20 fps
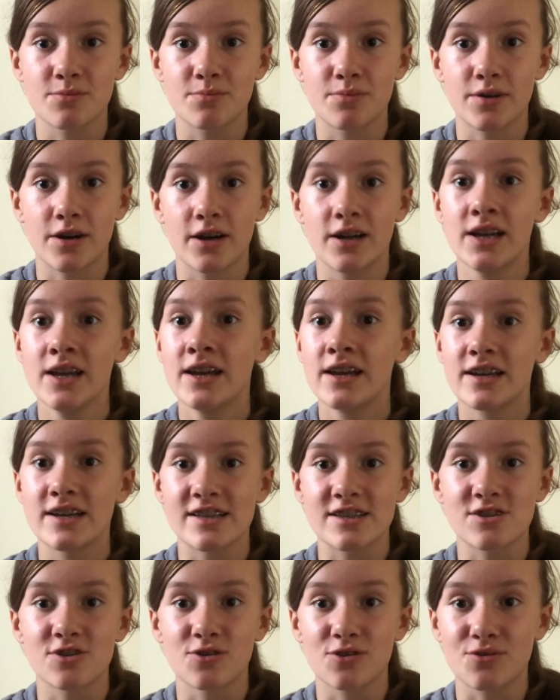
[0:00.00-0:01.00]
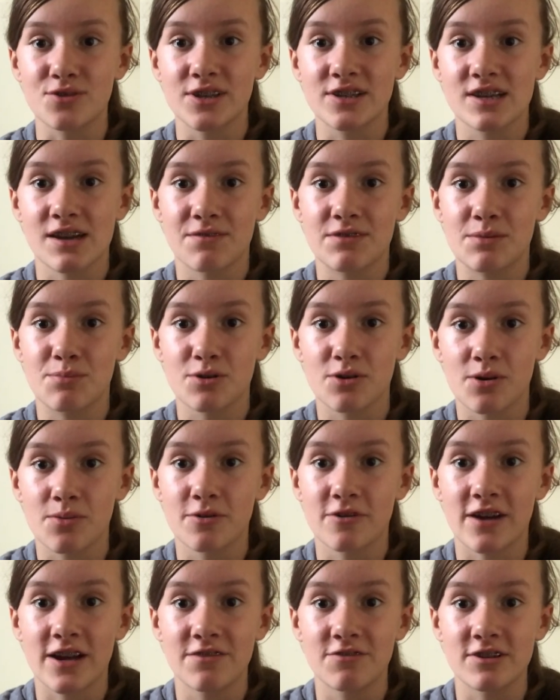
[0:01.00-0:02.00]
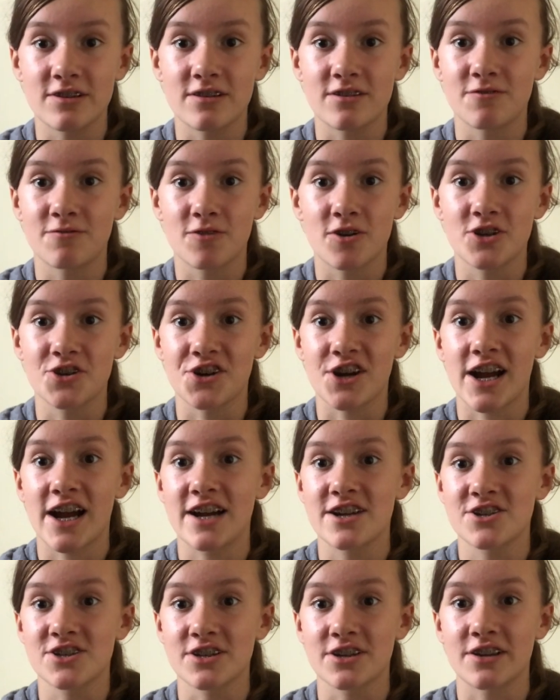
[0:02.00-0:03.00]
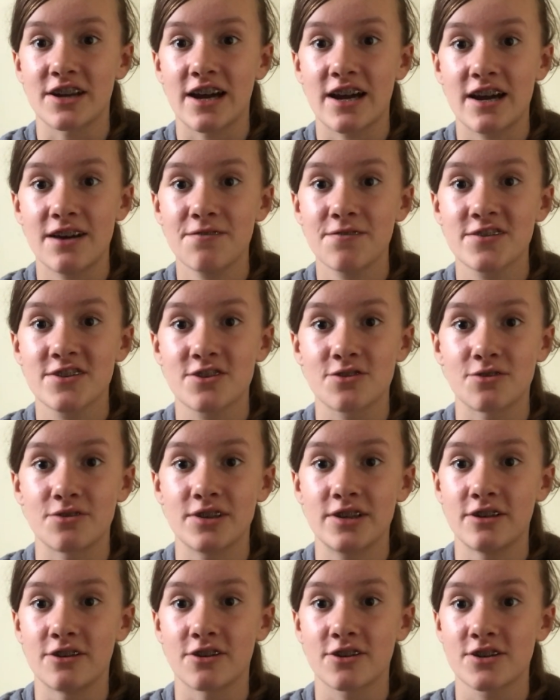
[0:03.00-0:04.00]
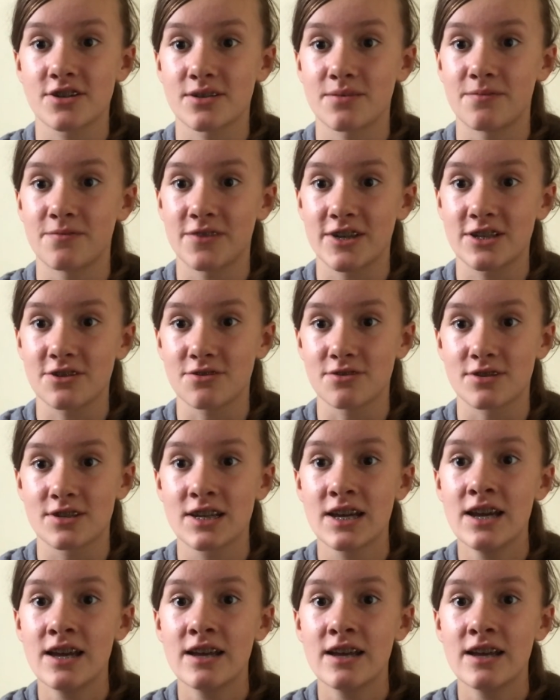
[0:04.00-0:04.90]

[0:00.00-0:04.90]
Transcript: but it's not going to give you a proper idea of what you're actually going to have. So here are some videos.